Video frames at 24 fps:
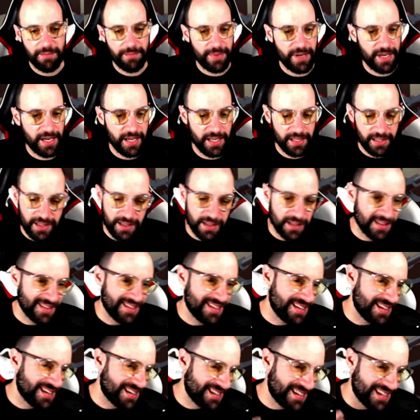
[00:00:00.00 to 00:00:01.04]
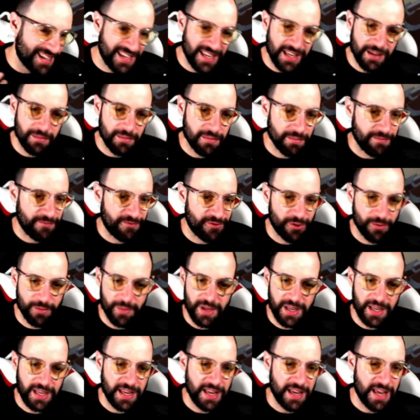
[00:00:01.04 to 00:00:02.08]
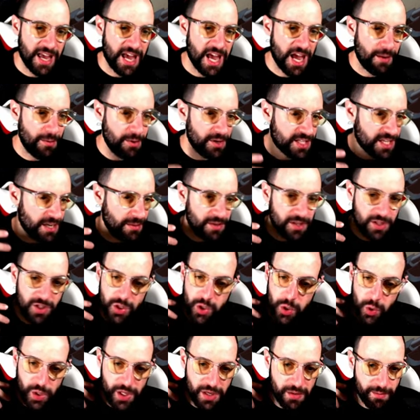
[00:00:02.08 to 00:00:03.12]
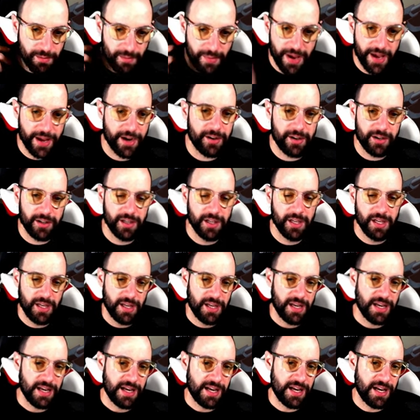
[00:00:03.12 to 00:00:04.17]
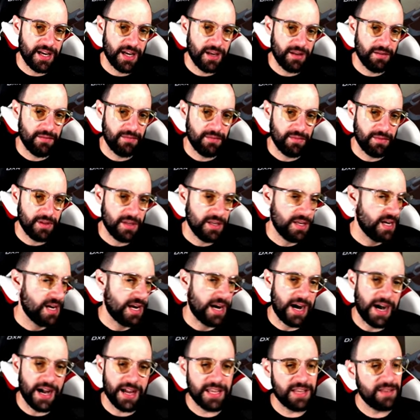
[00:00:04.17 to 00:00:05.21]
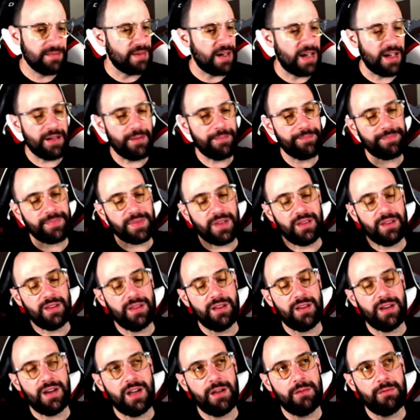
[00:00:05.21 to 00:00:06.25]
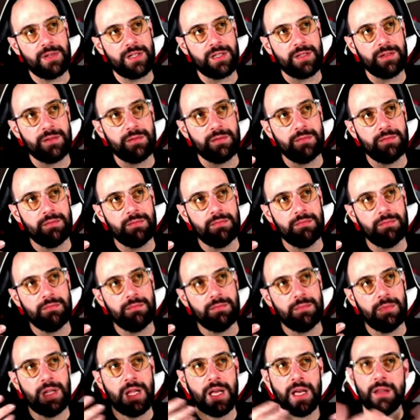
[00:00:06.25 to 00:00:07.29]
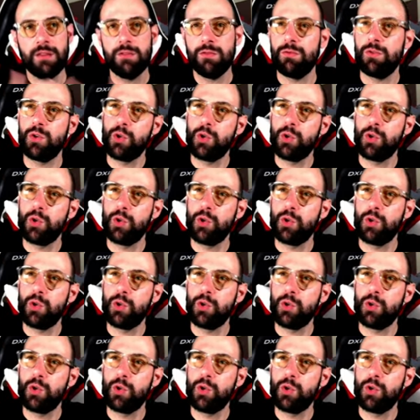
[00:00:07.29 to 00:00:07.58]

But the, the game for me, every time it's looking better. And yeah, I, I, I was like,